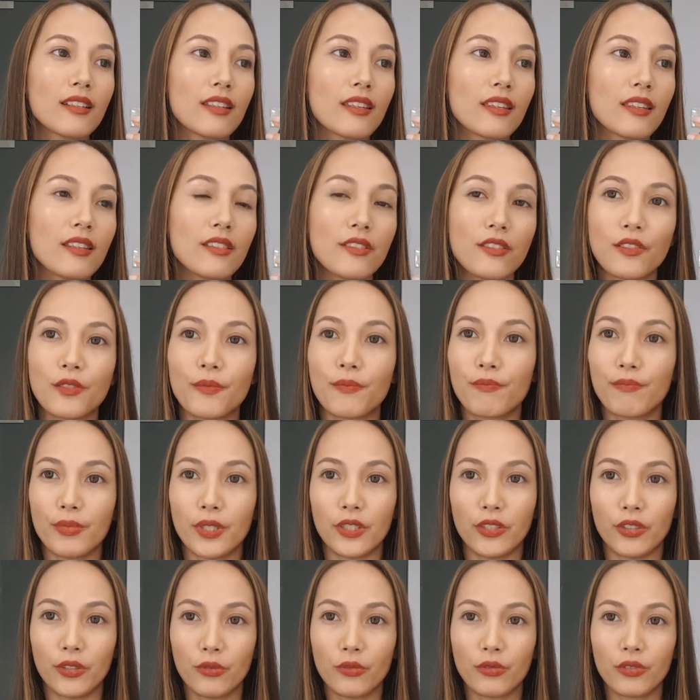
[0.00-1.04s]
This is
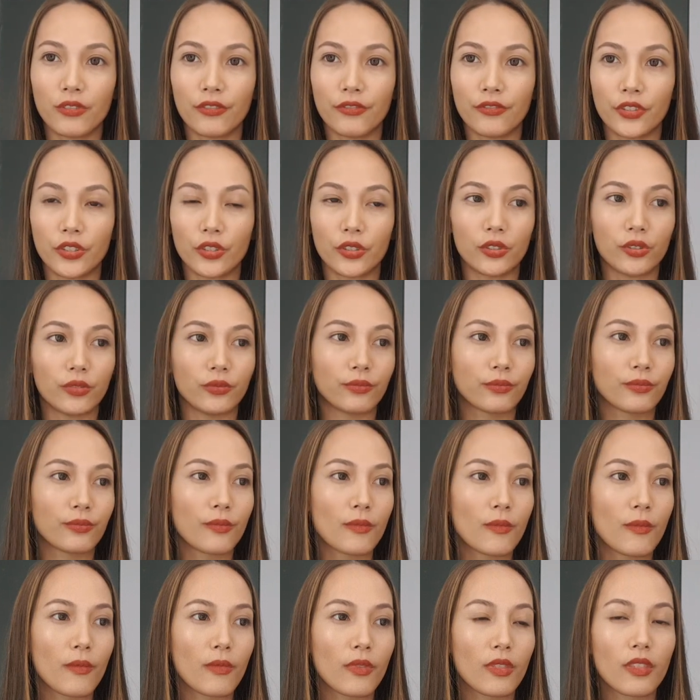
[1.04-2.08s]
beautiful.
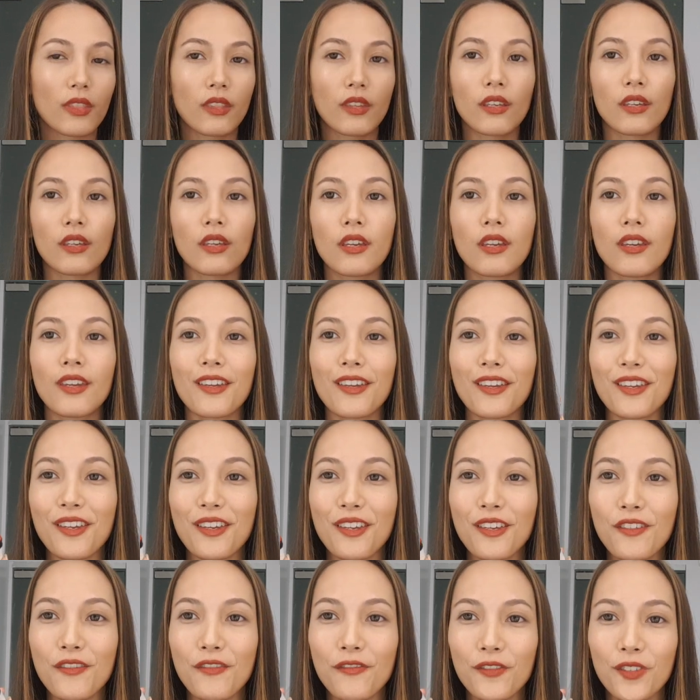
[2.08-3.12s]

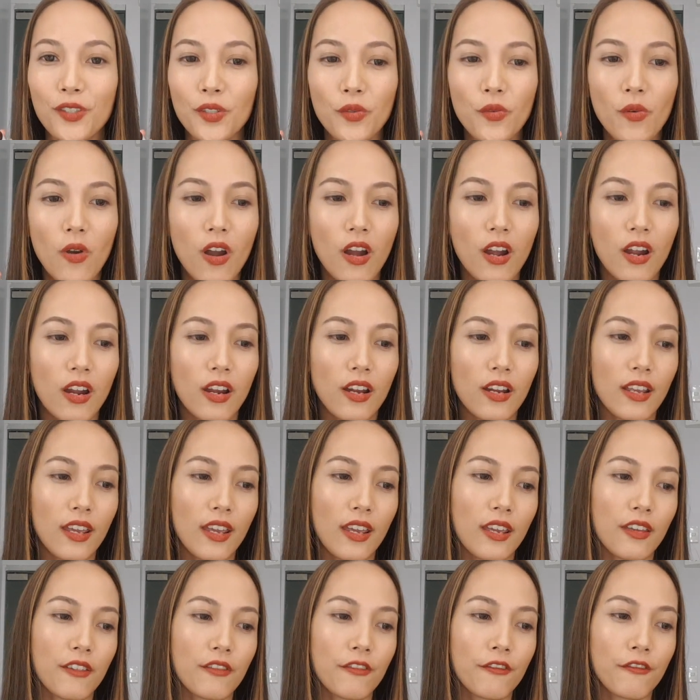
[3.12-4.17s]
If you are
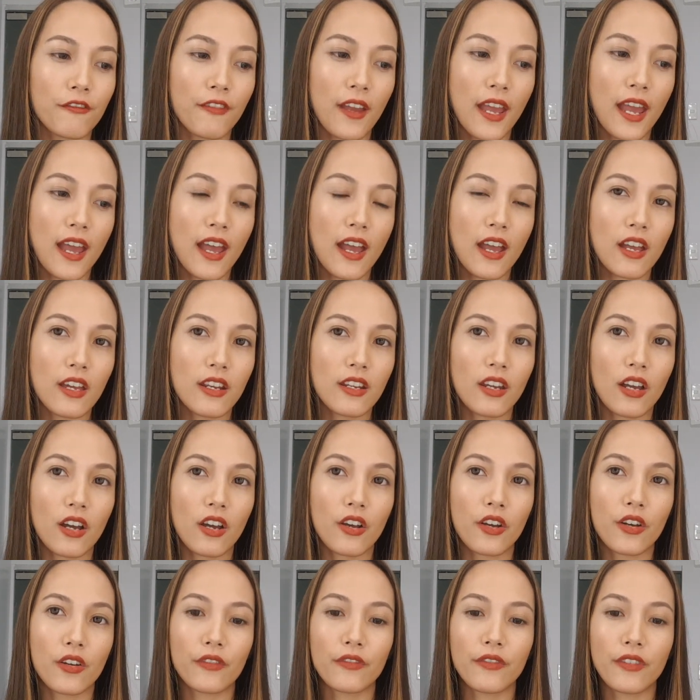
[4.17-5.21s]
a fan
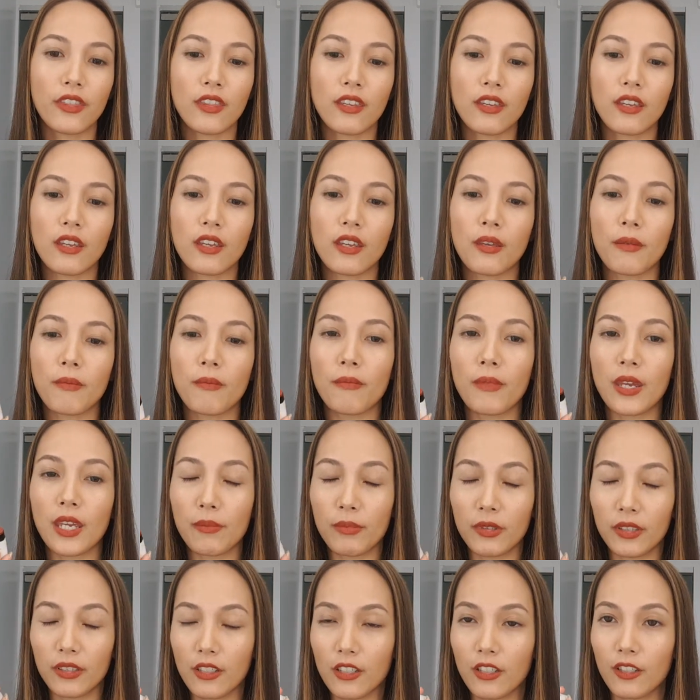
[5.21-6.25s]
of the
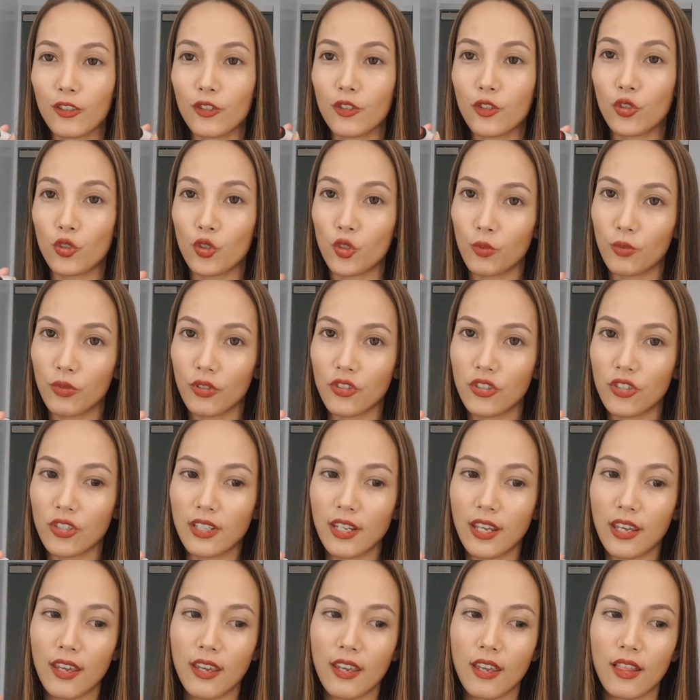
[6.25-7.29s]
Maybelline
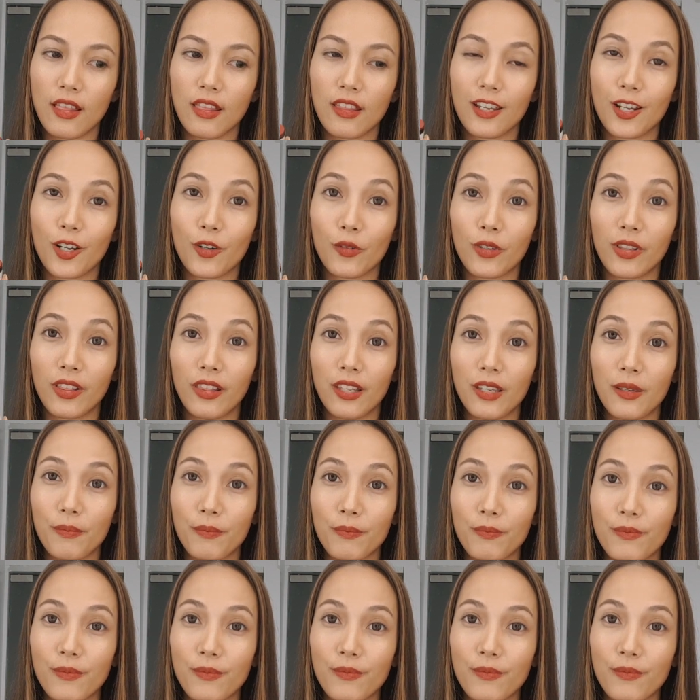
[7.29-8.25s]
Superstay liquid lip